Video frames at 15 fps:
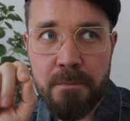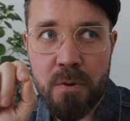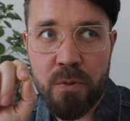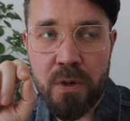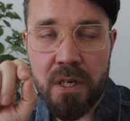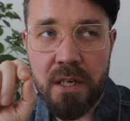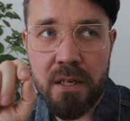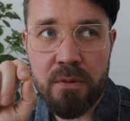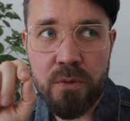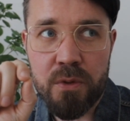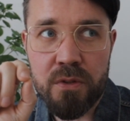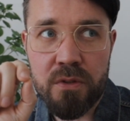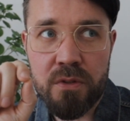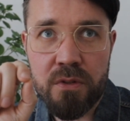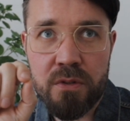when I
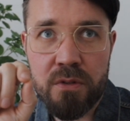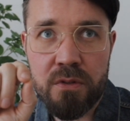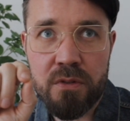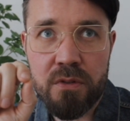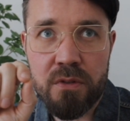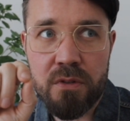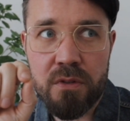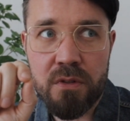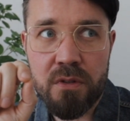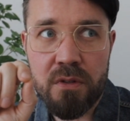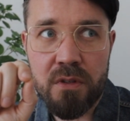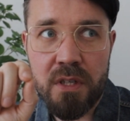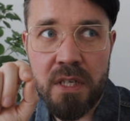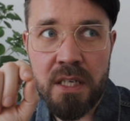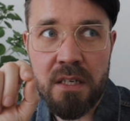was
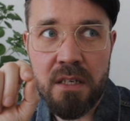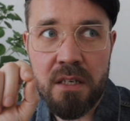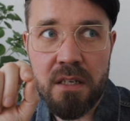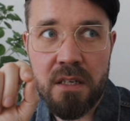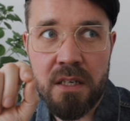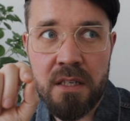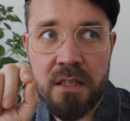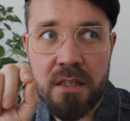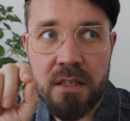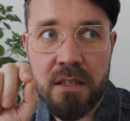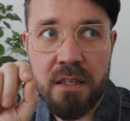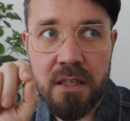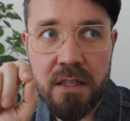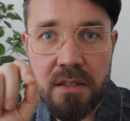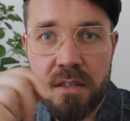in
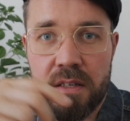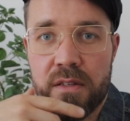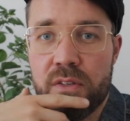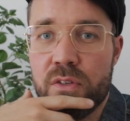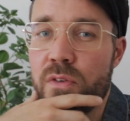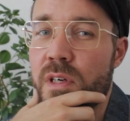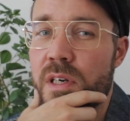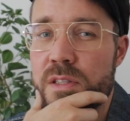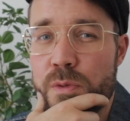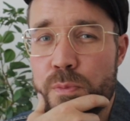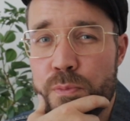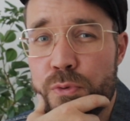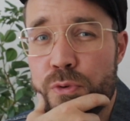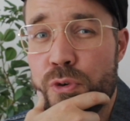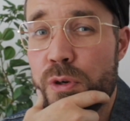Indonesia that you guys are
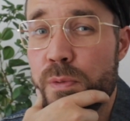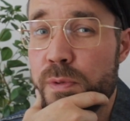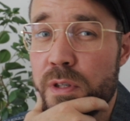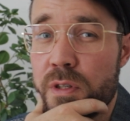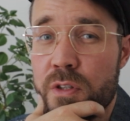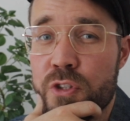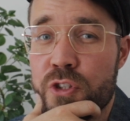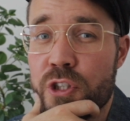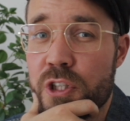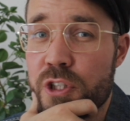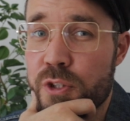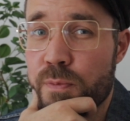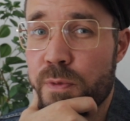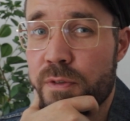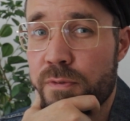probably going to
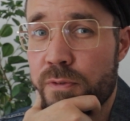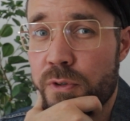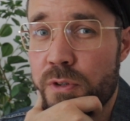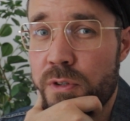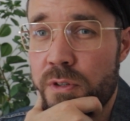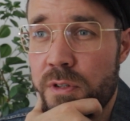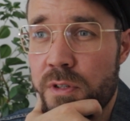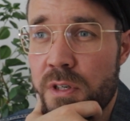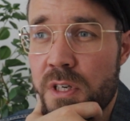judge me for.